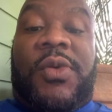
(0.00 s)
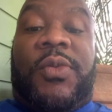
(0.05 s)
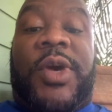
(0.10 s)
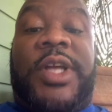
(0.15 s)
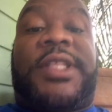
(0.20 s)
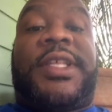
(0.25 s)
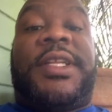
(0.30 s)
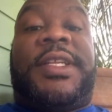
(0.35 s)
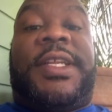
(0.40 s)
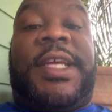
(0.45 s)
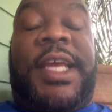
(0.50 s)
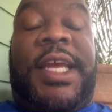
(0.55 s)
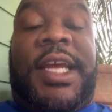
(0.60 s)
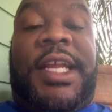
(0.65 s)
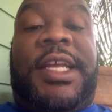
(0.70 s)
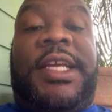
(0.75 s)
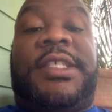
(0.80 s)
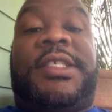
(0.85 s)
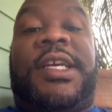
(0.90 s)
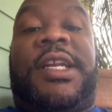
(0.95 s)
with the
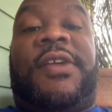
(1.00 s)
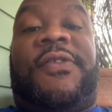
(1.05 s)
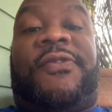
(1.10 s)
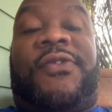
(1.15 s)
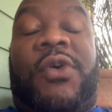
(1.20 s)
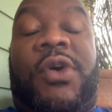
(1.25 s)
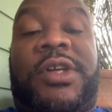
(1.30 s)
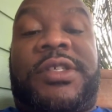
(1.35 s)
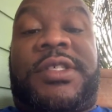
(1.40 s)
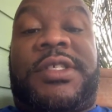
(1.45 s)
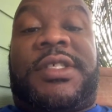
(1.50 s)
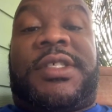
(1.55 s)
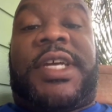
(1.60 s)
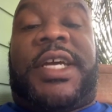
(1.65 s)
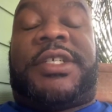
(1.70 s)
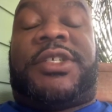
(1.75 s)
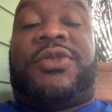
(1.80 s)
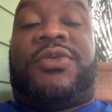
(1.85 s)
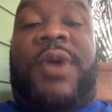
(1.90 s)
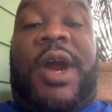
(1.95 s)
deities and the forces
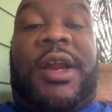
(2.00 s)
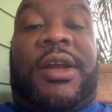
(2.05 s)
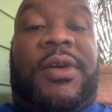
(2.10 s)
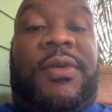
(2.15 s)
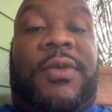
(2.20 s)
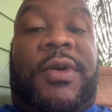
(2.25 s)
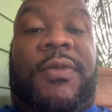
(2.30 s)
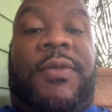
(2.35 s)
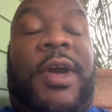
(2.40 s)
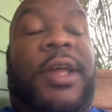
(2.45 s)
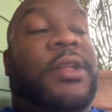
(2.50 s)
that you're working with,